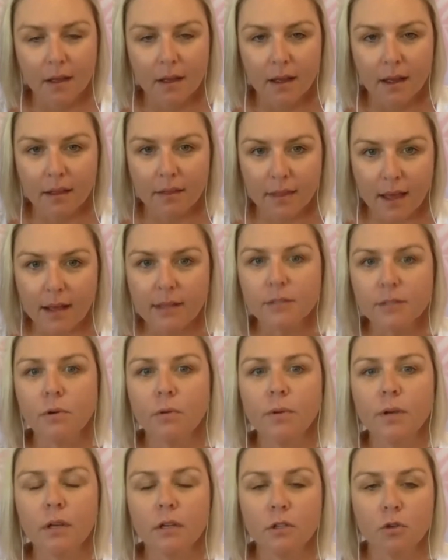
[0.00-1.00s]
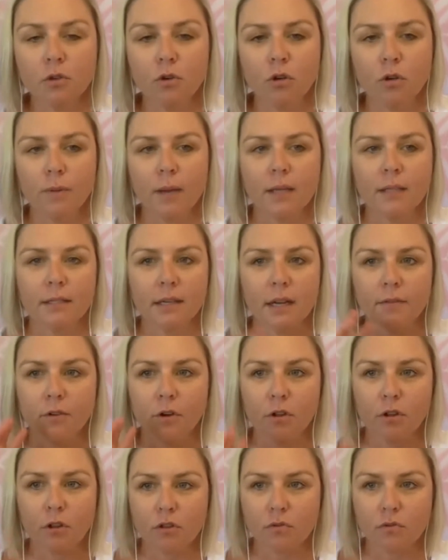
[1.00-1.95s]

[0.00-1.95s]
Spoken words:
And that's what we're going to talk about today. I've got